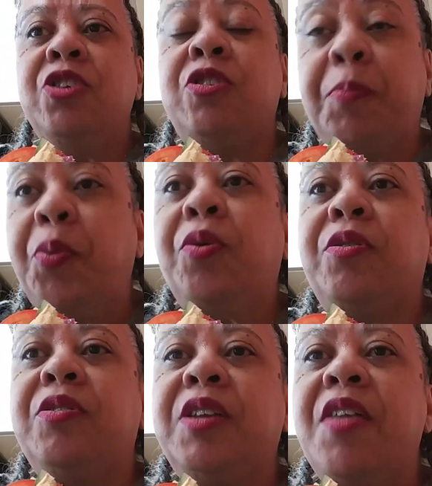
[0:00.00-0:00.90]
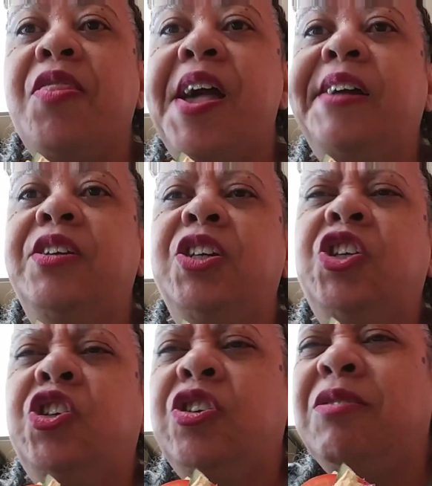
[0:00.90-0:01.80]
supporters, in that she
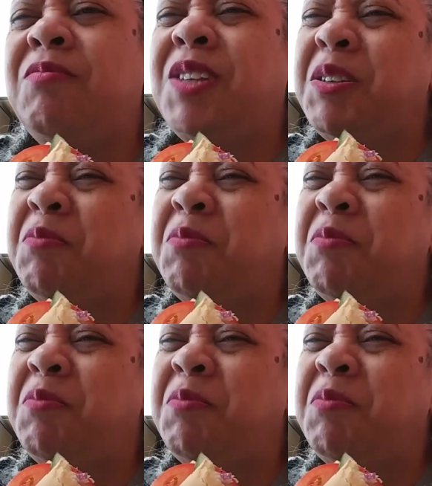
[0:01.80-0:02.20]
shouldn't